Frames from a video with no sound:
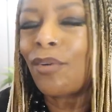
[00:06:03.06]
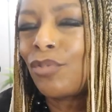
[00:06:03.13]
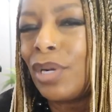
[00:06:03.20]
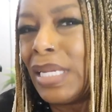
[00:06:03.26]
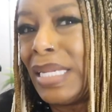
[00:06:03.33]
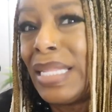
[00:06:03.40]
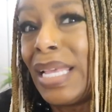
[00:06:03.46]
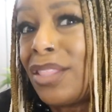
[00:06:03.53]
don't
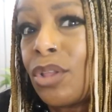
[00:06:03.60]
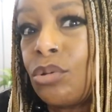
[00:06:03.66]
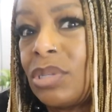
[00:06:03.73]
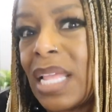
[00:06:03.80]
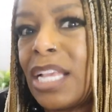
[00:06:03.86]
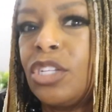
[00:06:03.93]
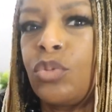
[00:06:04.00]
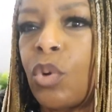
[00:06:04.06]
really think those
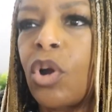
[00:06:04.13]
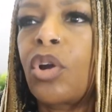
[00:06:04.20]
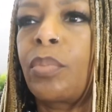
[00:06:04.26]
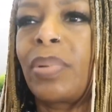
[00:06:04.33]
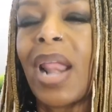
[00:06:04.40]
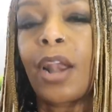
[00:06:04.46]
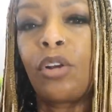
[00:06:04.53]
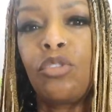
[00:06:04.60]
things work,
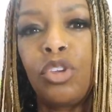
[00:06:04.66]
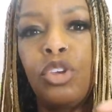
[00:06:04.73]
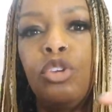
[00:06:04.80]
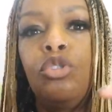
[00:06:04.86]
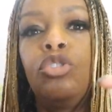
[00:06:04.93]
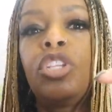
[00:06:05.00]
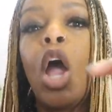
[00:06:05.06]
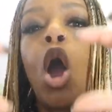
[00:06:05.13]
but I don't
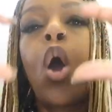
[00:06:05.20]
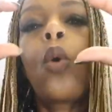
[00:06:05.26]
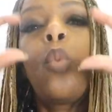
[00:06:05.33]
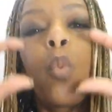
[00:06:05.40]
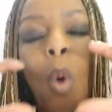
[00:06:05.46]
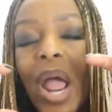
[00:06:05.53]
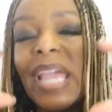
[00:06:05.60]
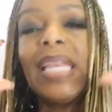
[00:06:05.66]
use a
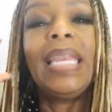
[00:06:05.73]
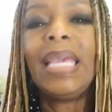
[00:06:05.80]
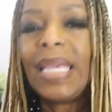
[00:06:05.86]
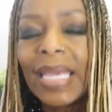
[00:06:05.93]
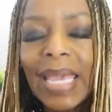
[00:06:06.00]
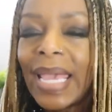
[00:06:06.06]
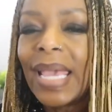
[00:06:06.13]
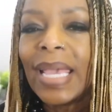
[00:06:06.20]
whitening
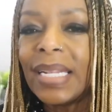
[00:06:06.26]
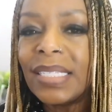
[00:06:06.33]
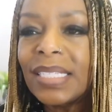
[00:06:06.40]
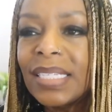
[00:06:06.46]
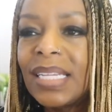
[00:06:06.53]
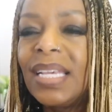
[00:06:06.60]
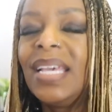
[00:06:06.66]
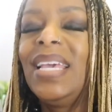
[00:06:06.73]
kit.
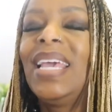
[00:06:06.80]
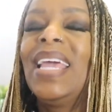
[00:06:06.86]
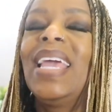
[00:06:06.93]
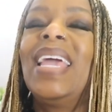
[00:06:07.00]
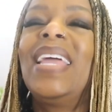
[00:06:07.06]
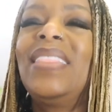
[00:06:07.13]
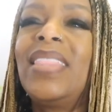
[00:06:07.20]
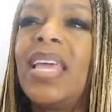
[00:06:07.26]

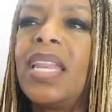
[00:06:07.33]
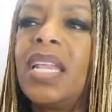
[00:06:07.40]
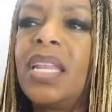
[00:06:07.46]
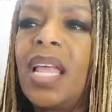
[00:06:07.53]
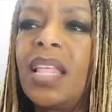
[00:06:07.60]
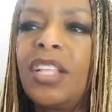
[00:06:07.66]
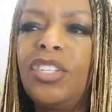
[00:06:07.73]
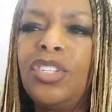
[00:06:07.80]
And then another